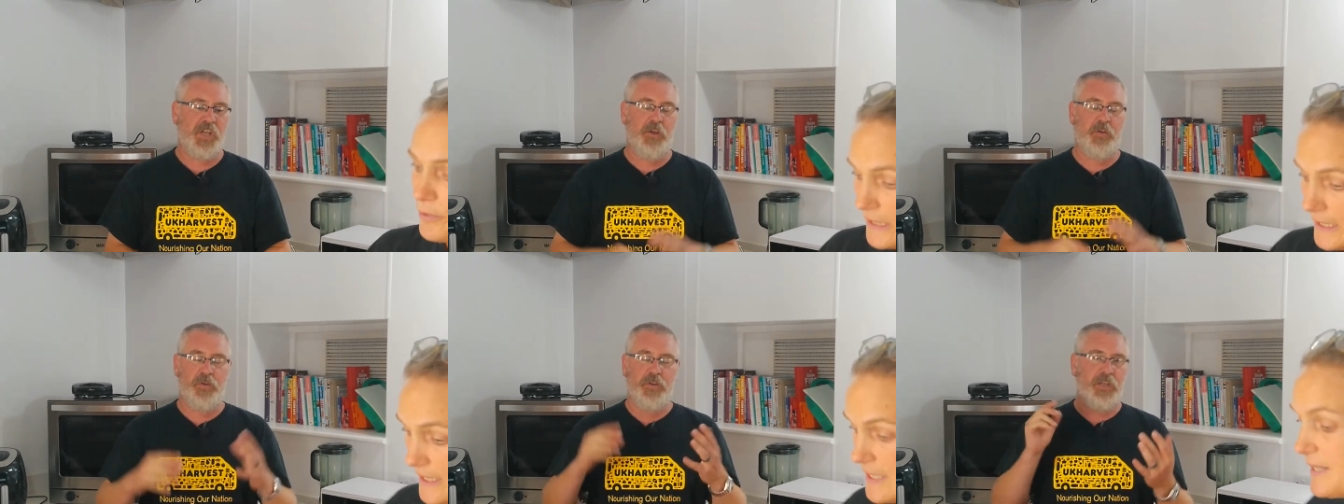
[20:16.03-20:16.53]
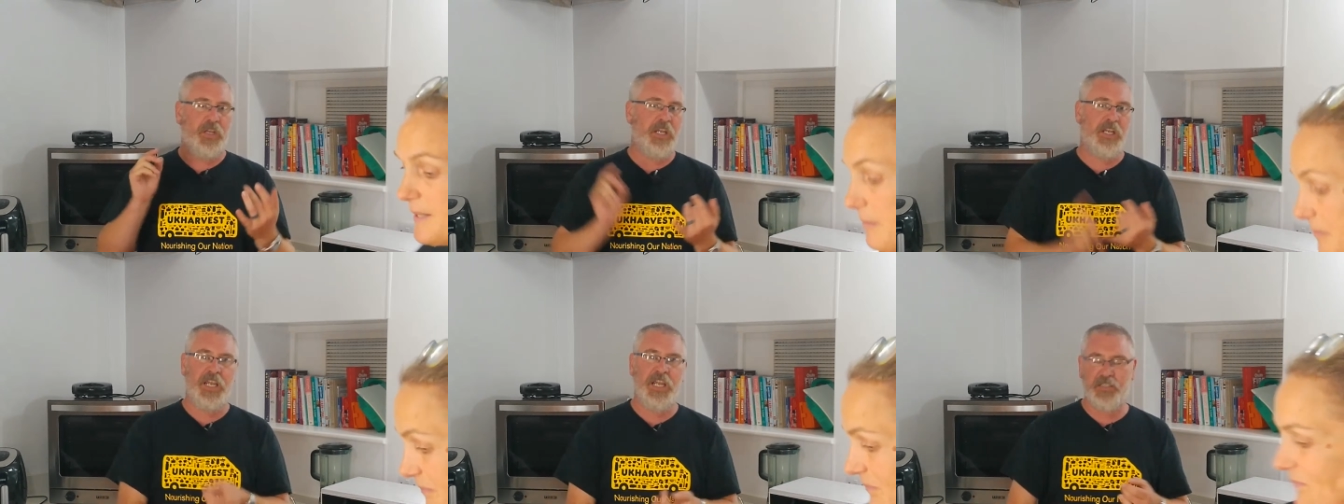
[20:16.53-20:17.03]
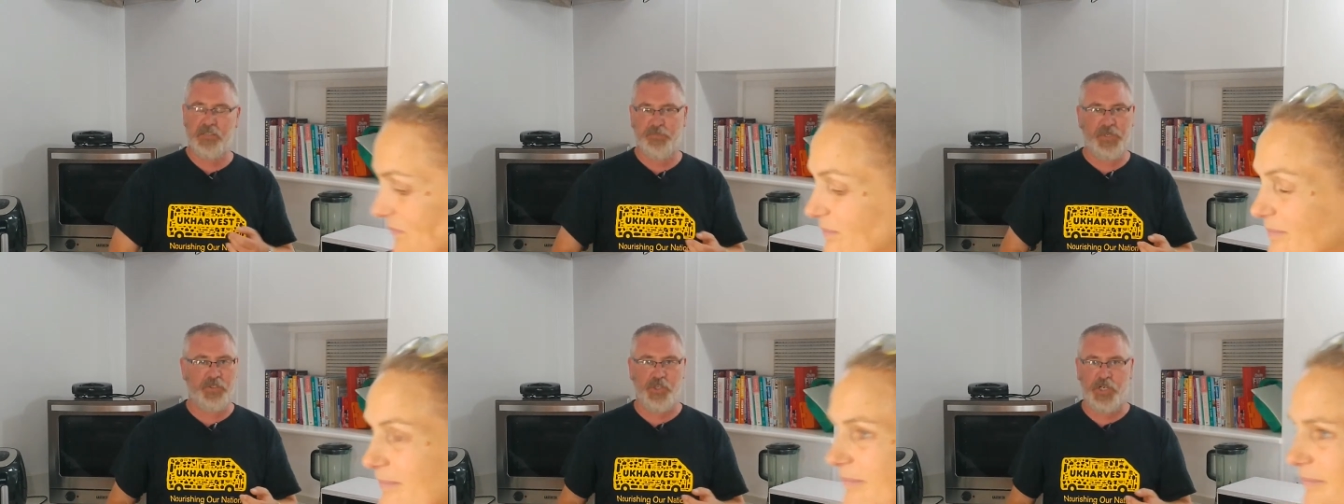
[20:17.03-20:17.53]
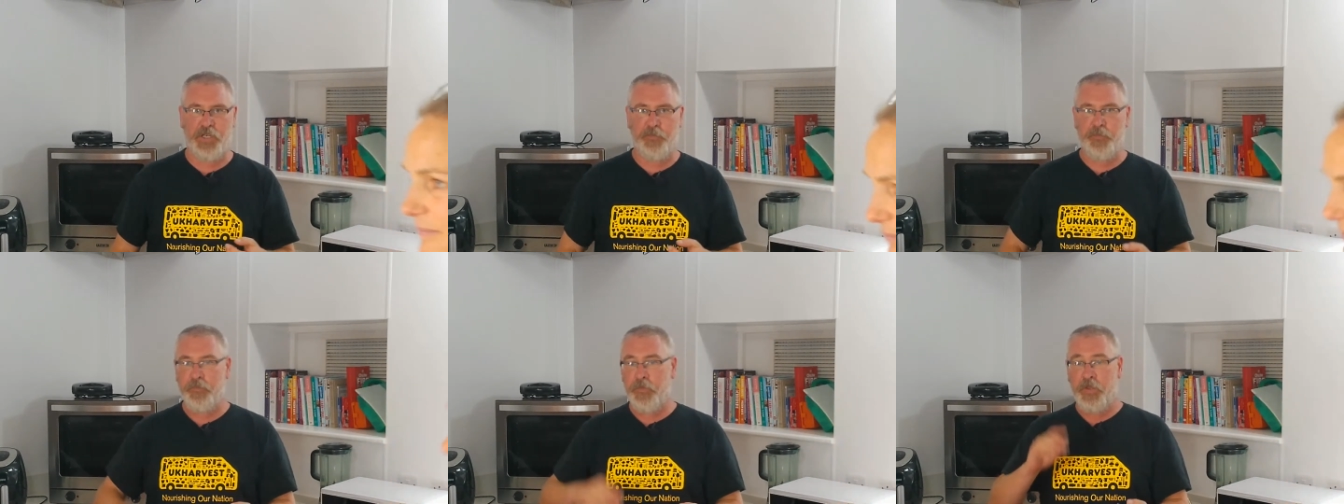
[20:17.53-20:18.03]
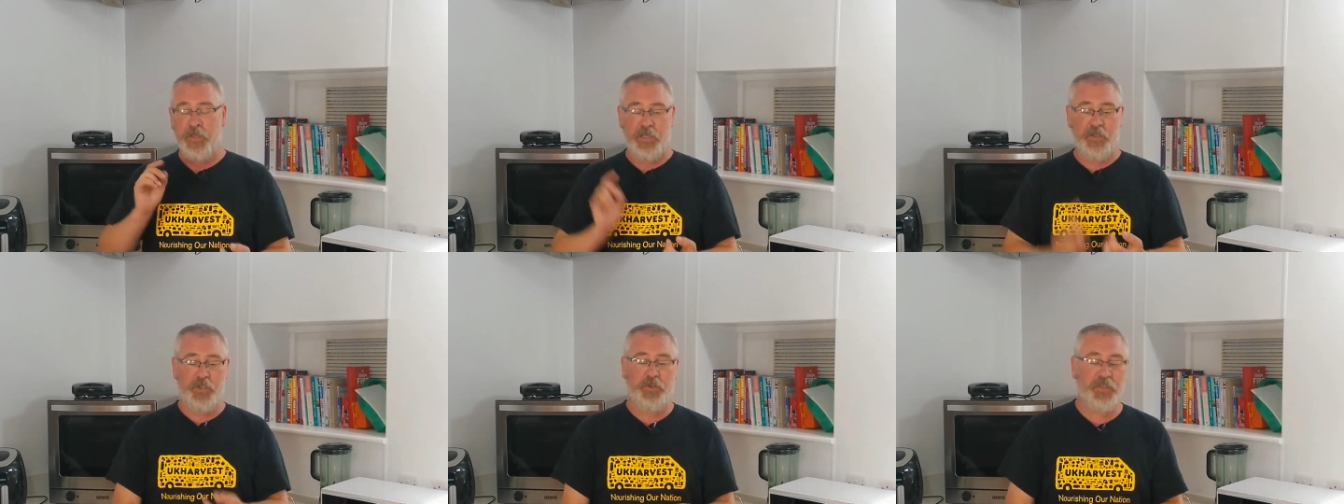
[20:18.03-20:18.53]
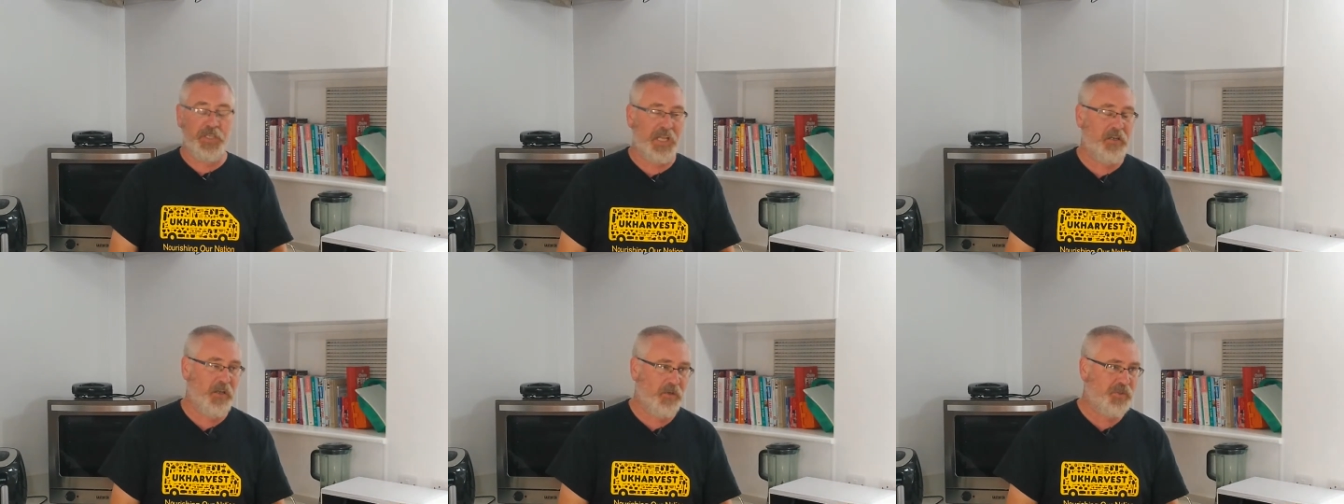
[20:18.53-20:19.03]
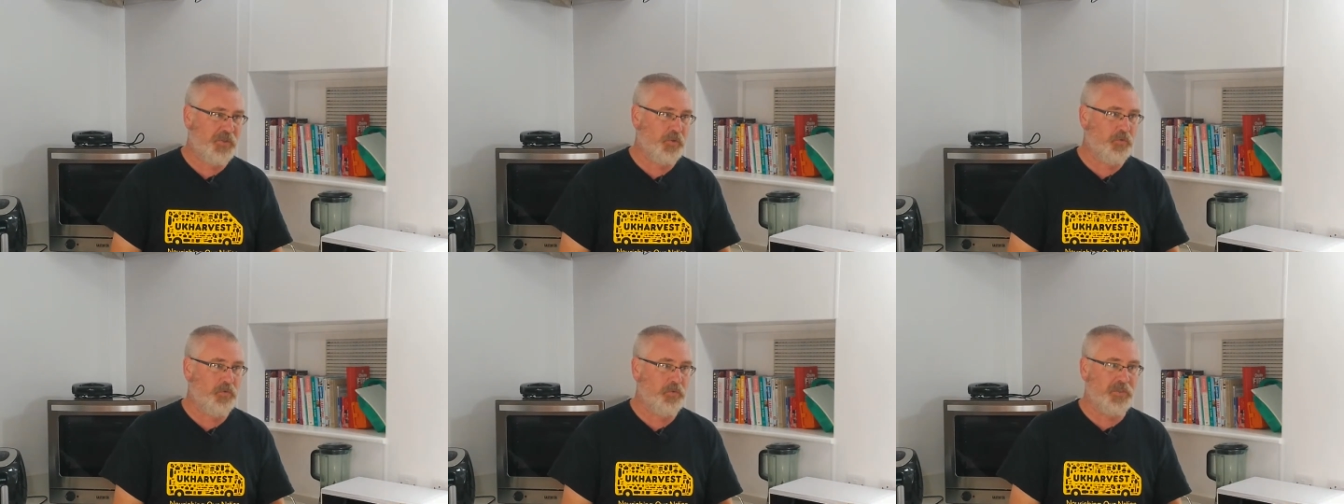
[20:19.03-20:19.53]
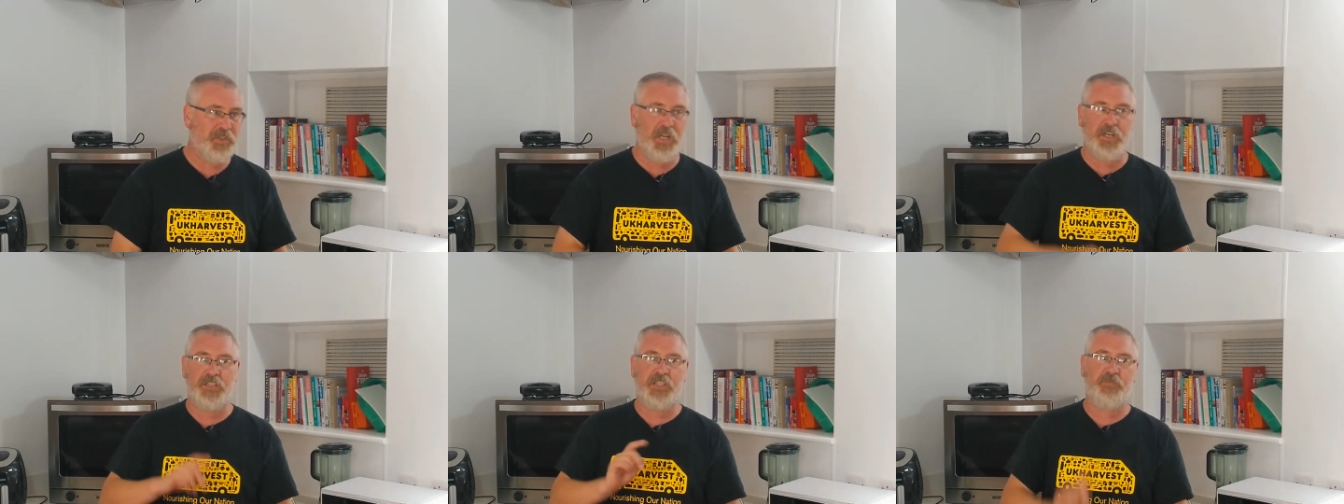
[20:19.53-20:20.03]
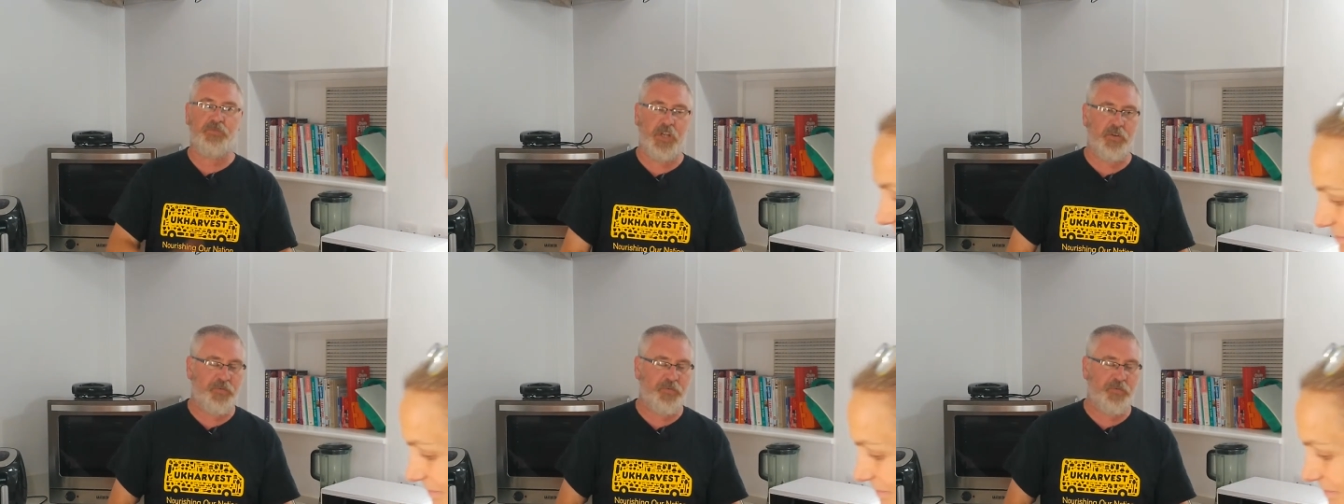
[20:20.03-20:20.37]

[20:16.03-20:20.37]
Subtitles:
So it hits budget. You can get low salt alternatives, low